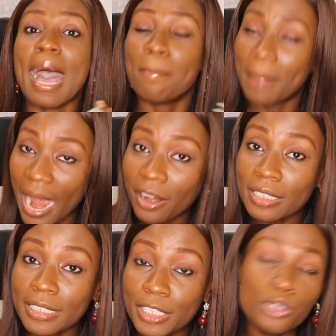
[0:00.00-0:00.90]

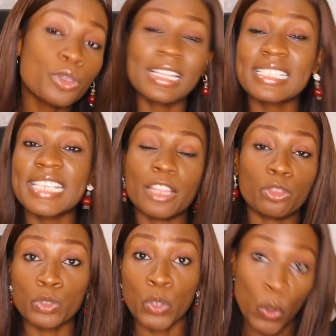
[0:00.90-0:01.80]
Apparently, you can take
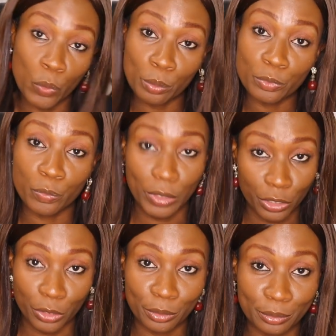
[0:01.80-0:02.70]
those home
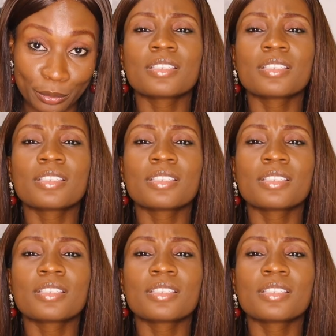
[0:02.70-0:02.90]
with you.